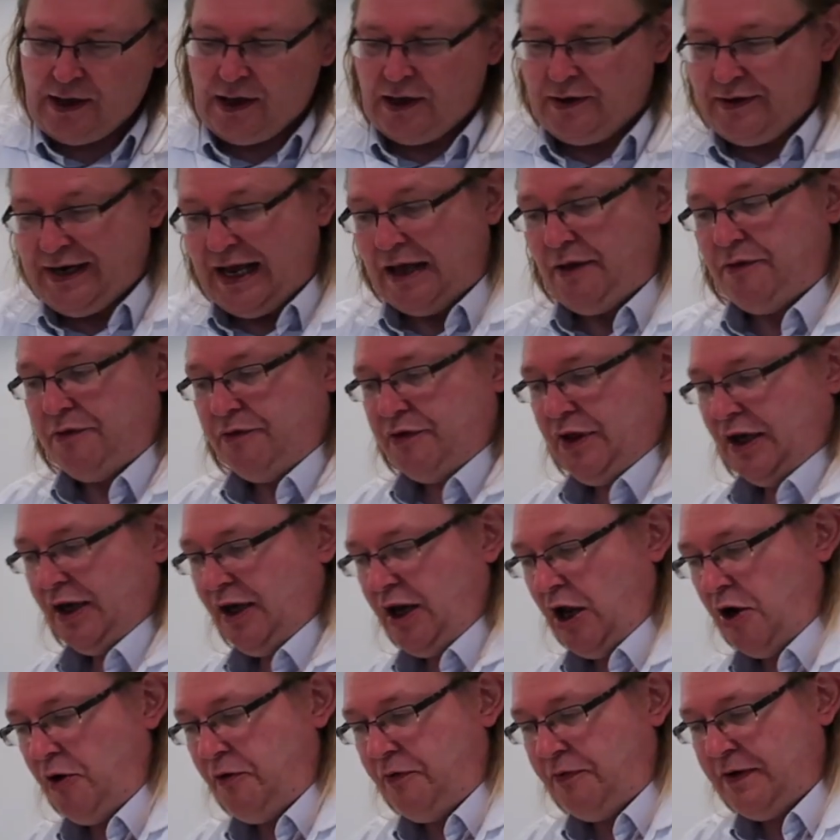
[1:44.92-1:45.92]
Now, the
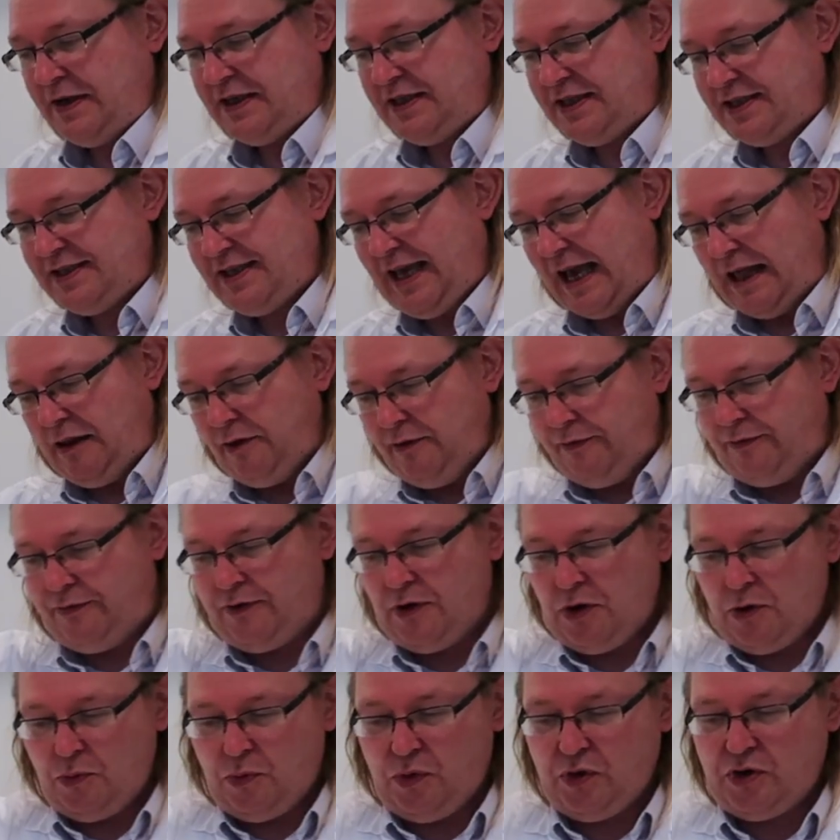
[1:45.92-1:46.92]
loaf itself
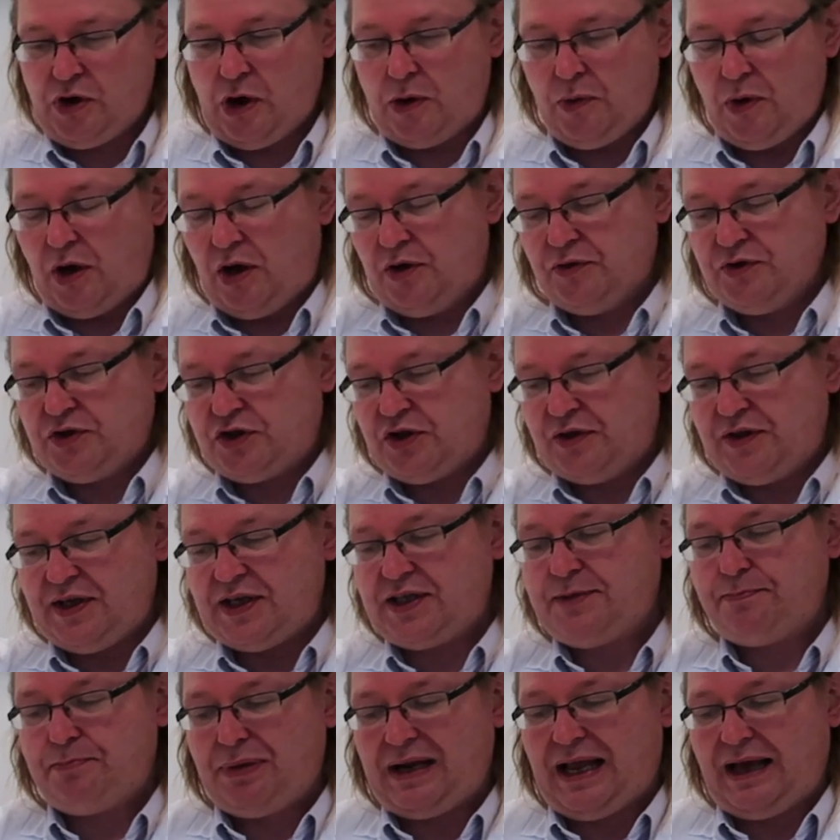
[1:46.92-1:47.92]
will go onto
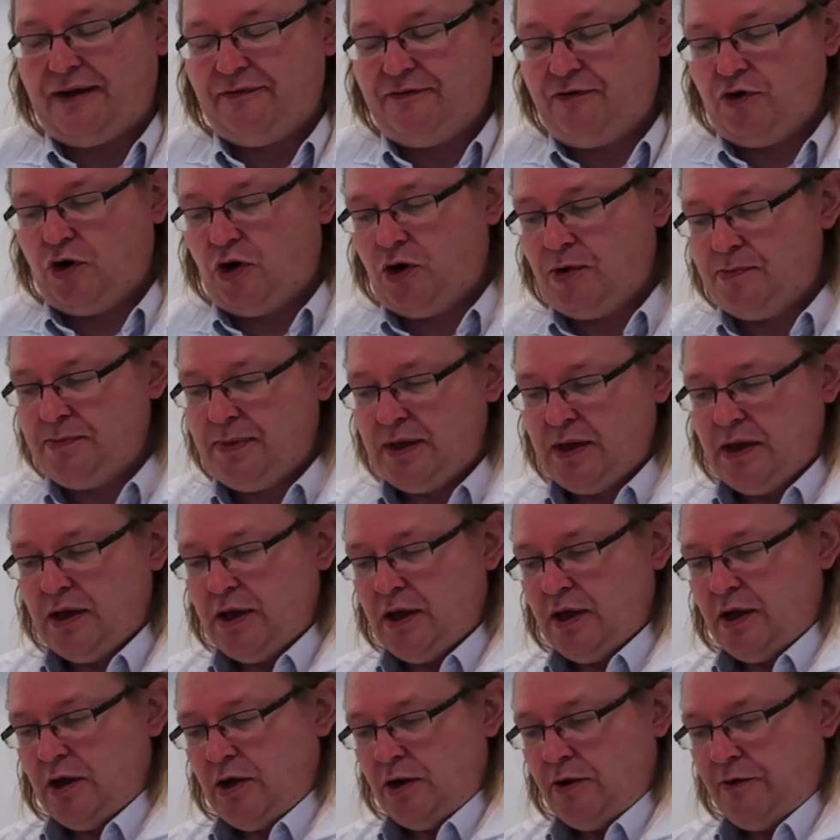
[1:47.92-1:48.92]
this platform
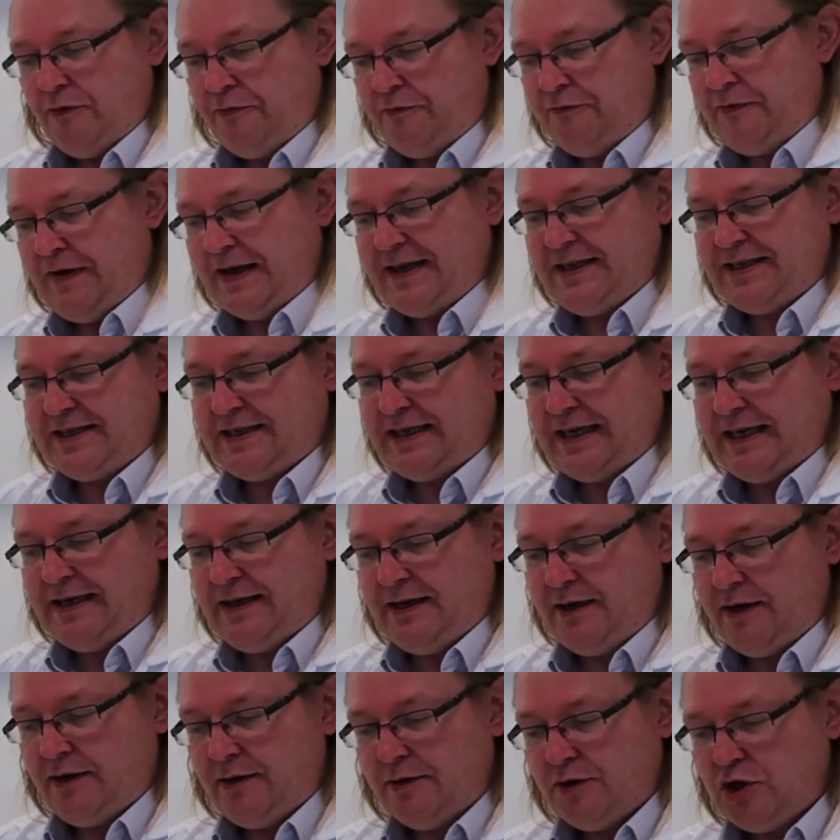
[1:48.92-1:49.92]

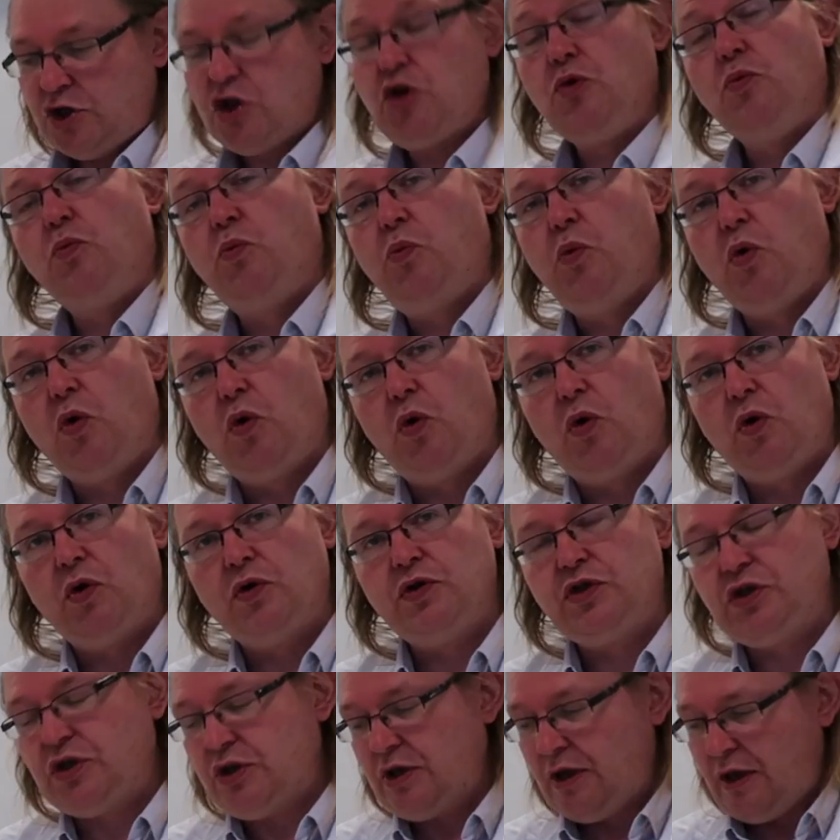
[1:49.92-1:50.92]
facing
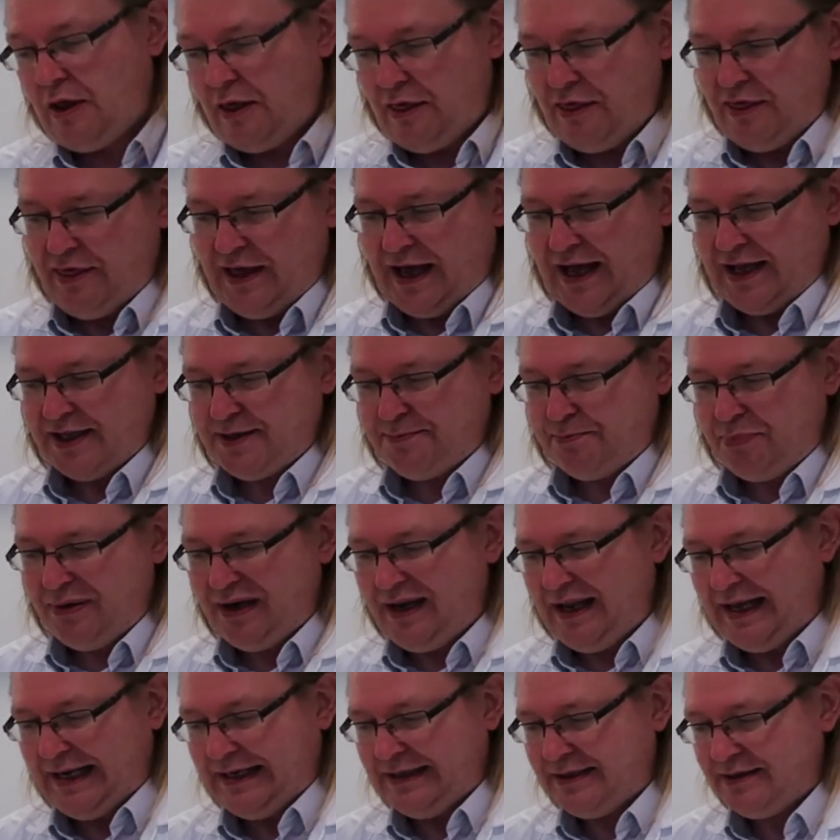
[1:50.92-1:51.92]
towards that
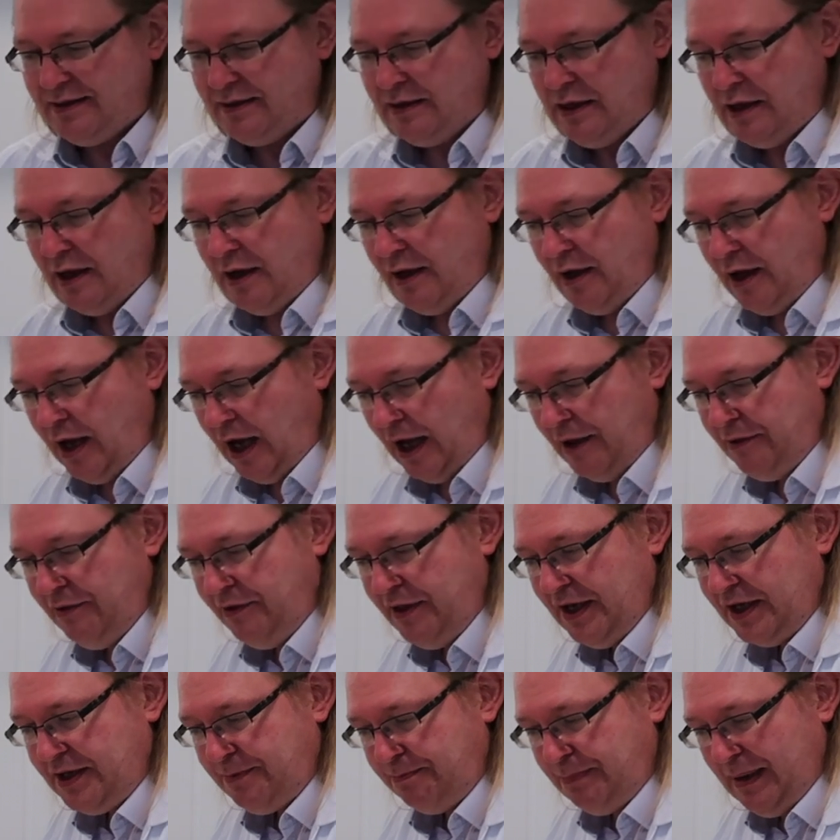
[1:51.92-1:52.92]
plate. And
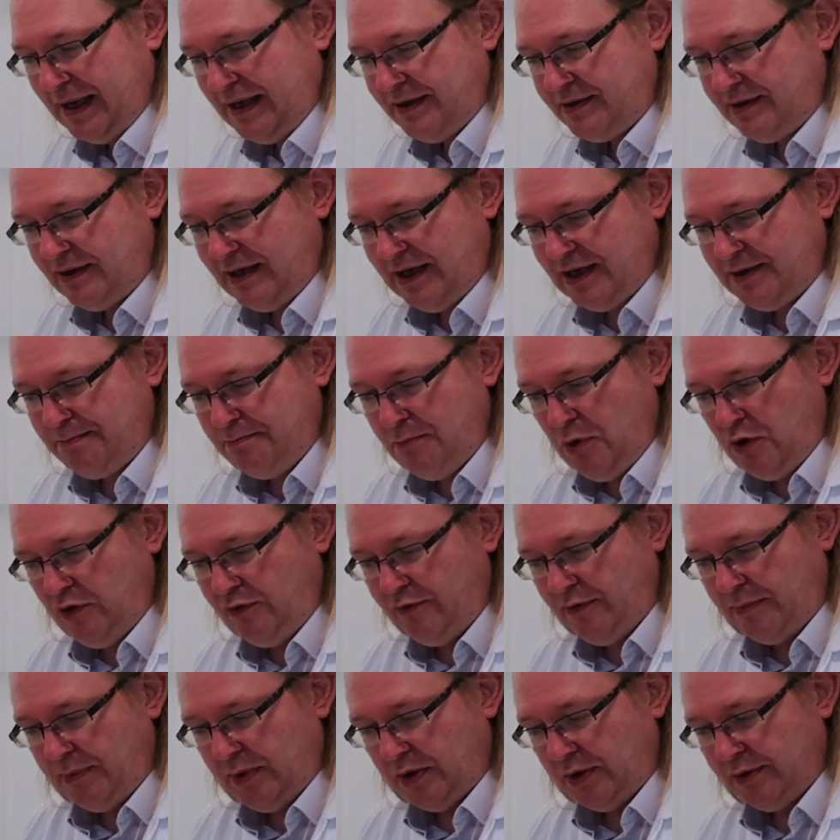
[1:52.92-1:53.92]
this bit is
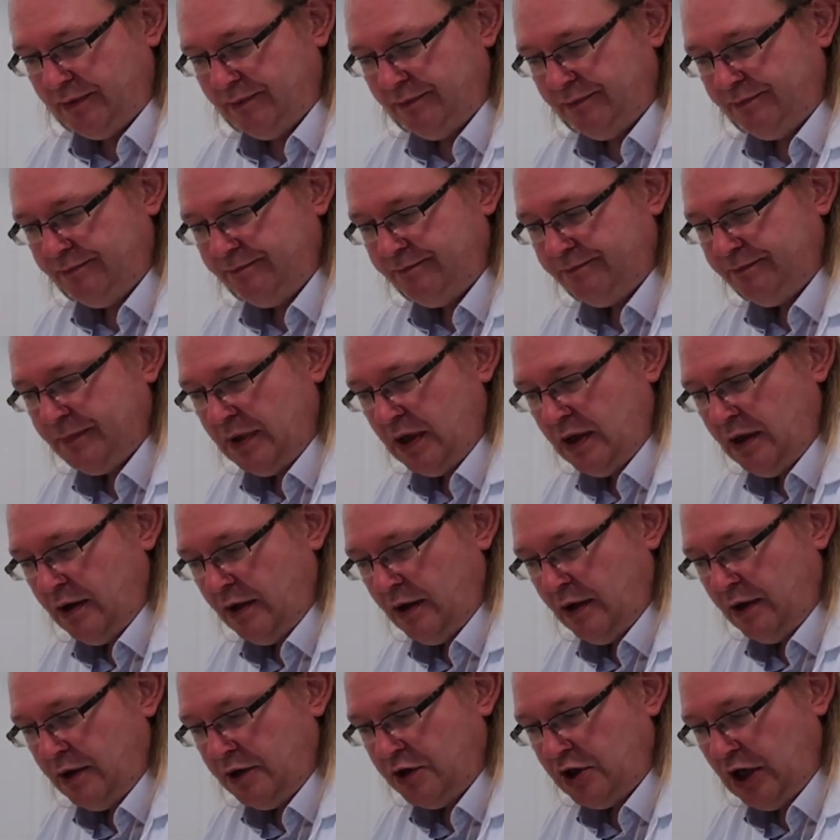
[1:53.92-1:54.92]
movable.
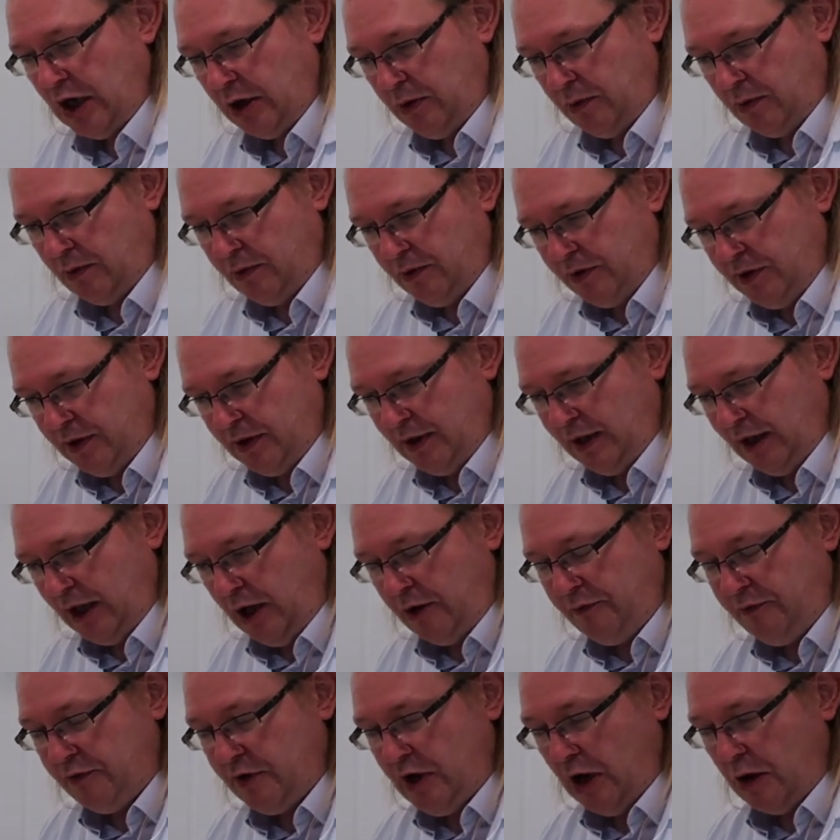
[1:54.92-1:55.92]
So
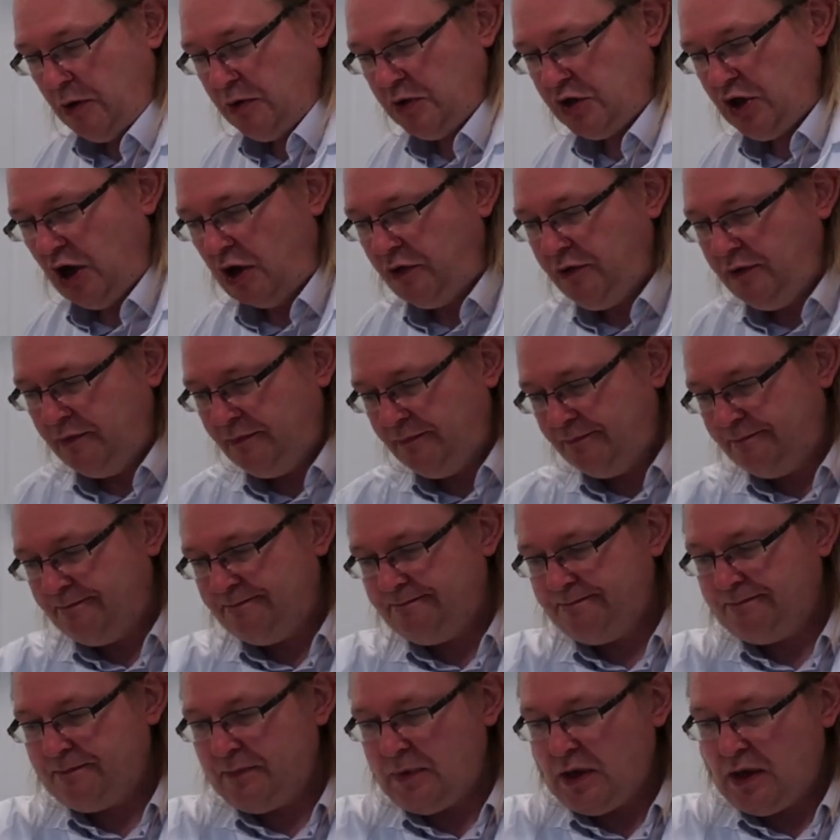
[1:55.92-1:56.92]
loaf goes on,
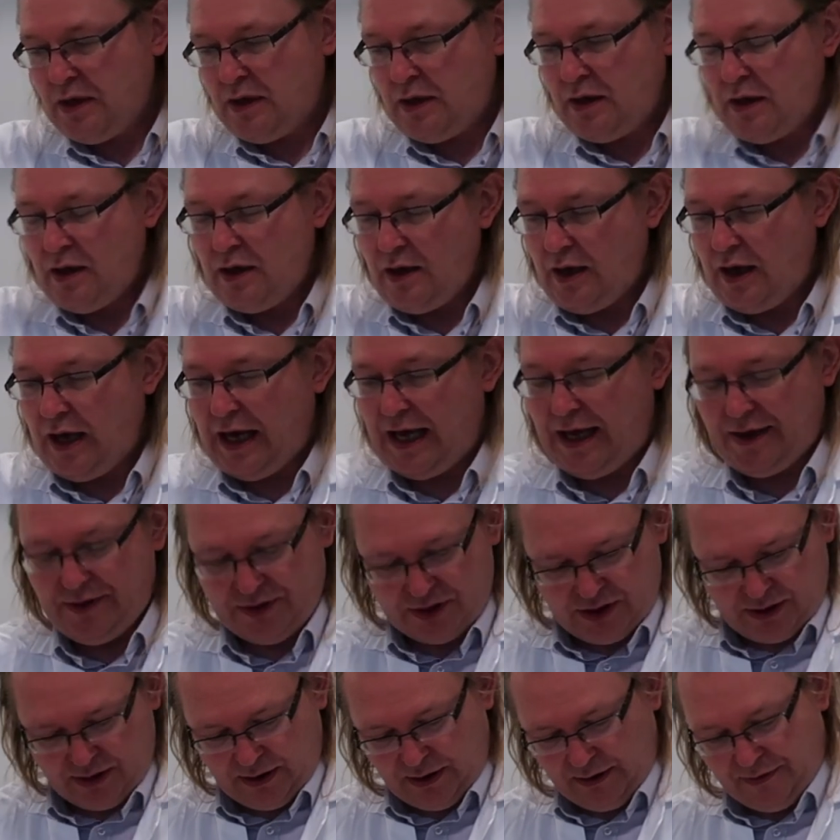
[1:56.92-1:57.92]

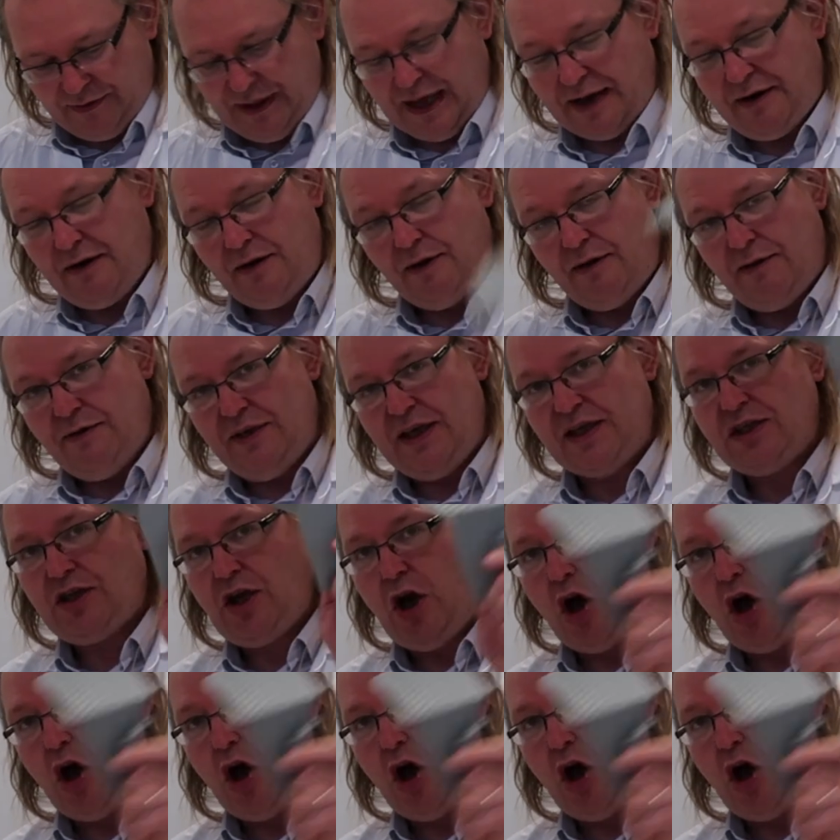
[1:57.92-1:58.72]
and then this